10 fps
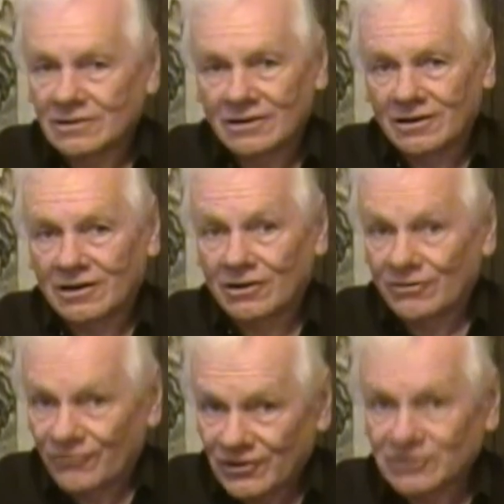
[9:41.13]

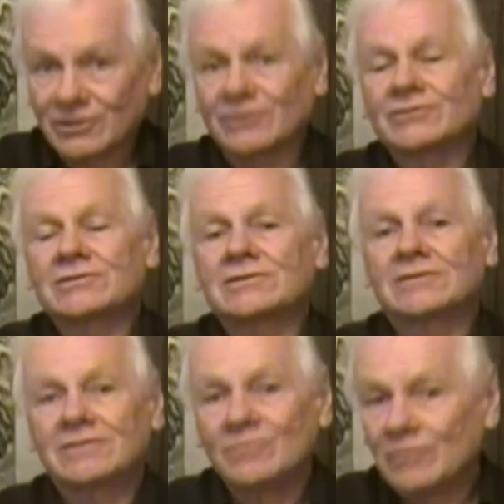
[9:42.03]
our
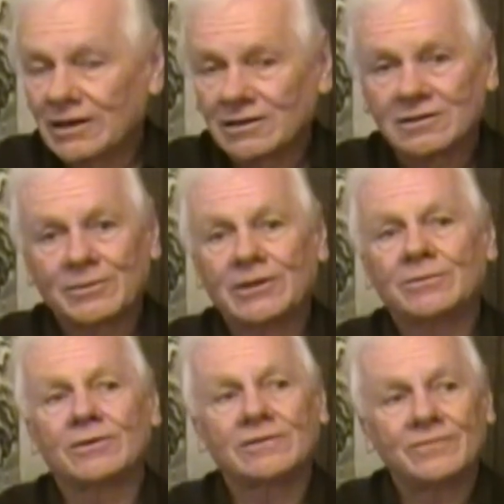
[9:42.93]
officials, medical
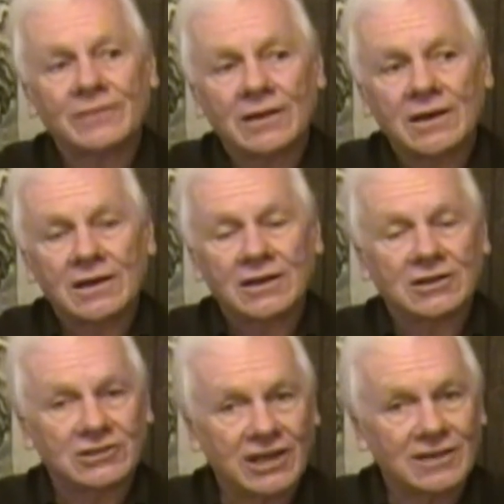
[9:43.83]
people,
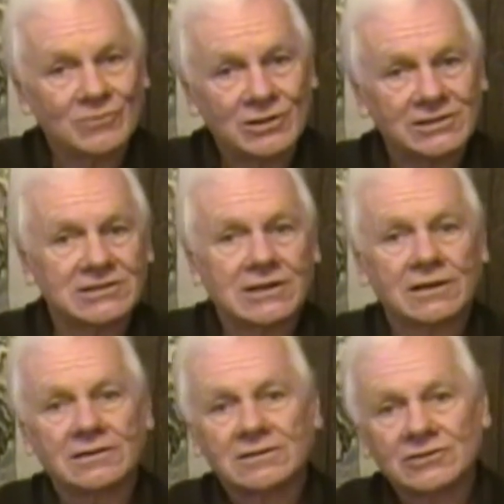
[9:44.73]
10 months
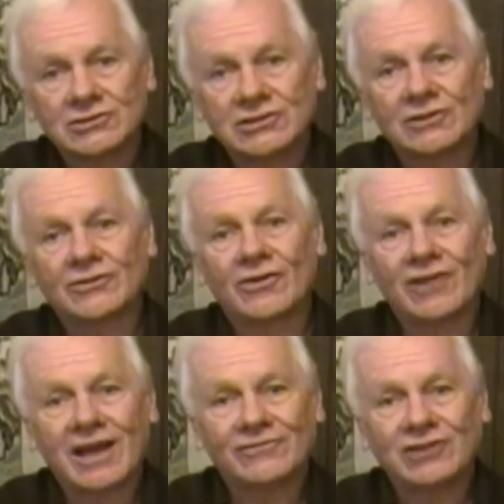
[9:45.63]
in, still
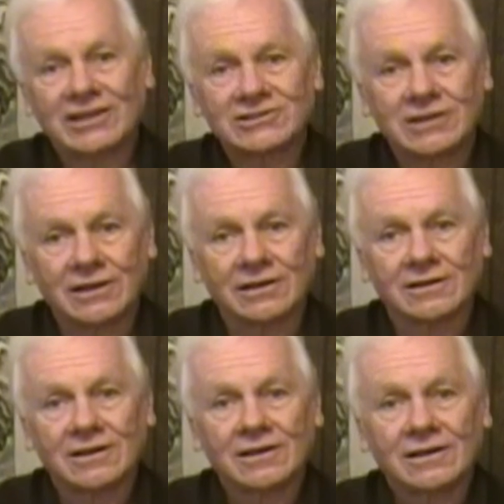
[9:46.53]
don't have testing
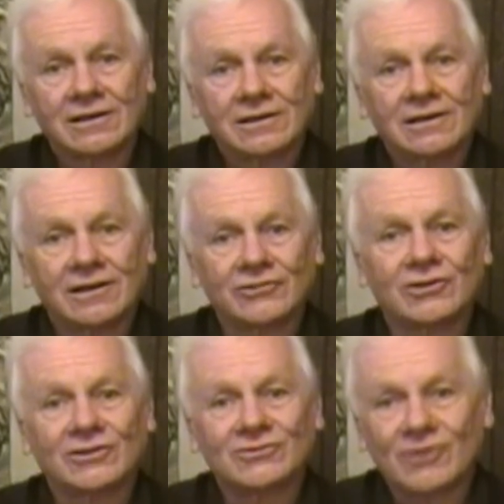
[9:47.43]

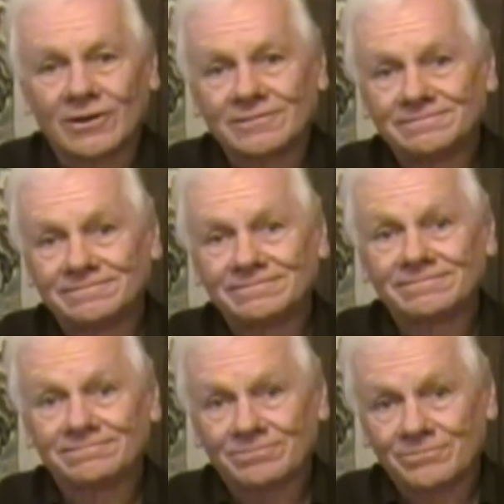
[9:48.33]
under control?
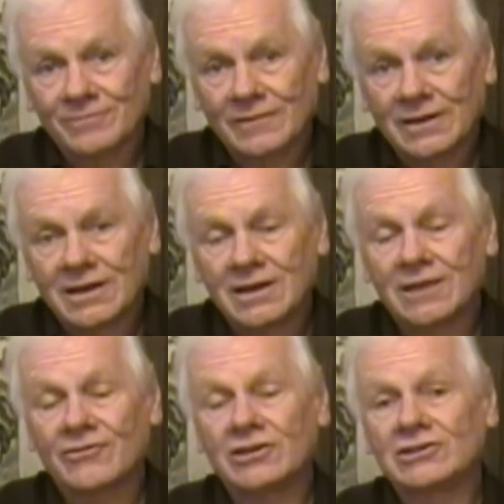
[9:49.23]

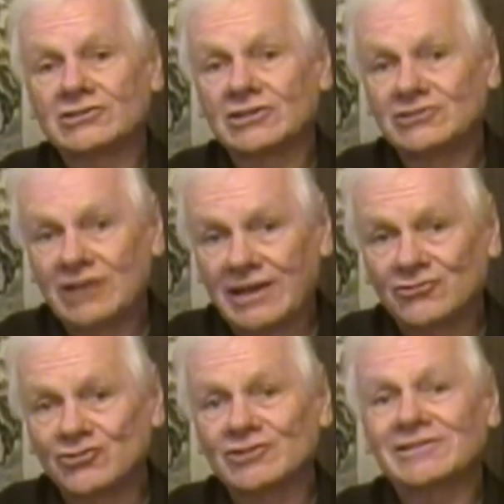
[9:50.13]
If it is as
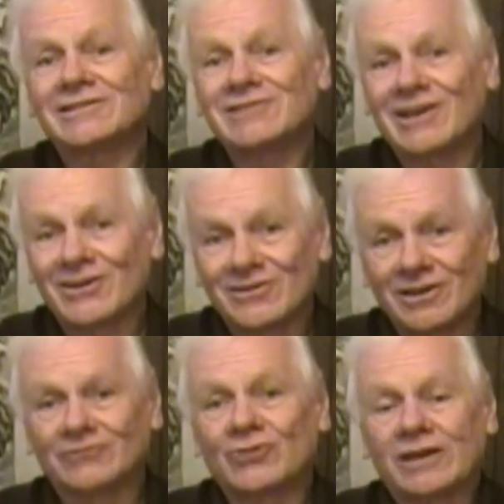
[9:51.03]
dangerous as they are
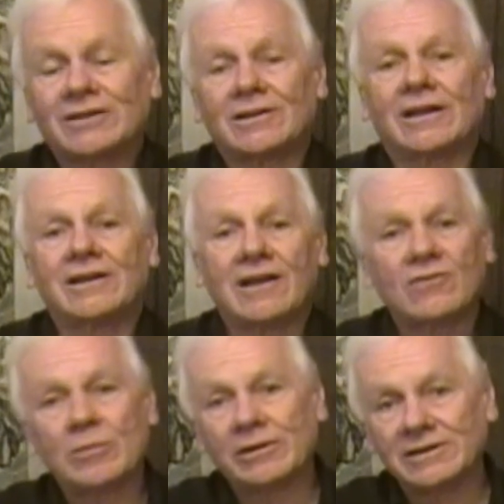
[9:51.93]
all trying to let
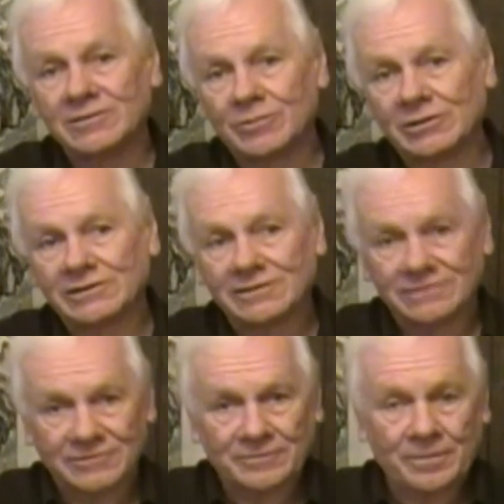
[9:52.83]
everybody believe,